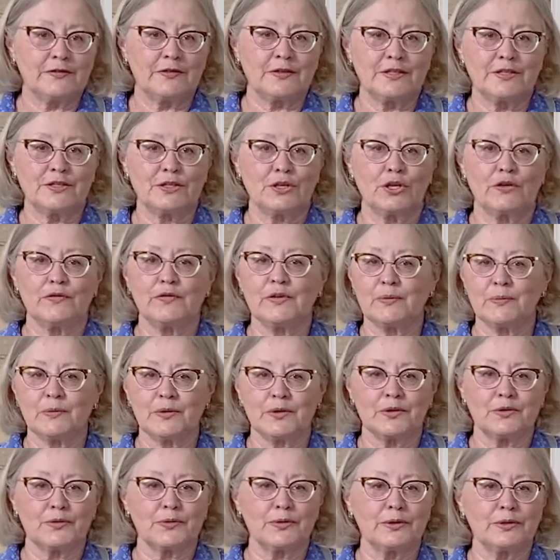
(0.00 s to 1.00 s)
for serving
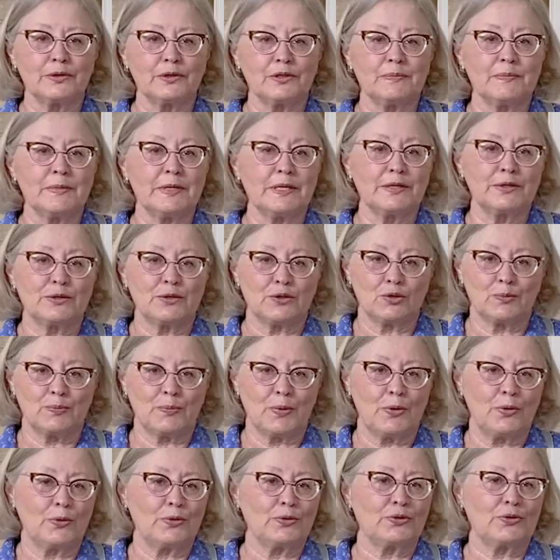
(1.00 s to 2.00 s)
with grilled meats or
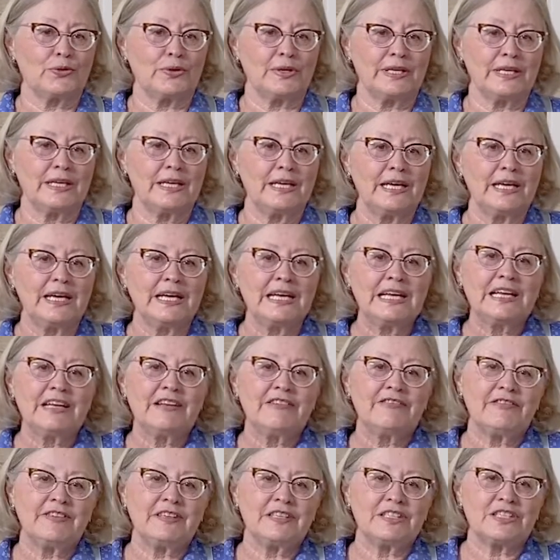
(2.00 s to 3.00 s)
poultry,
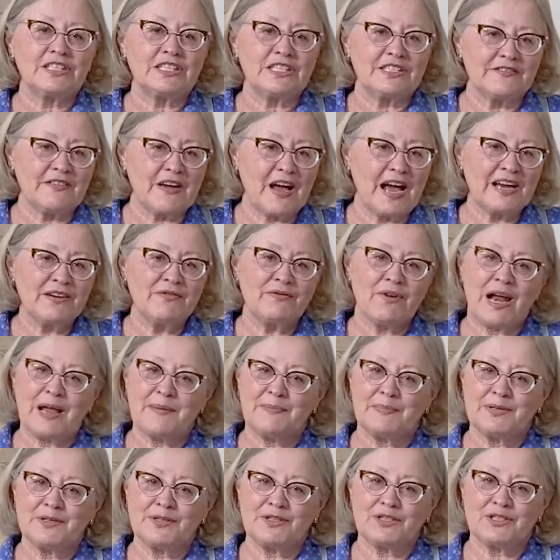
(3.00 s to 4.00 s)
features vine-ripened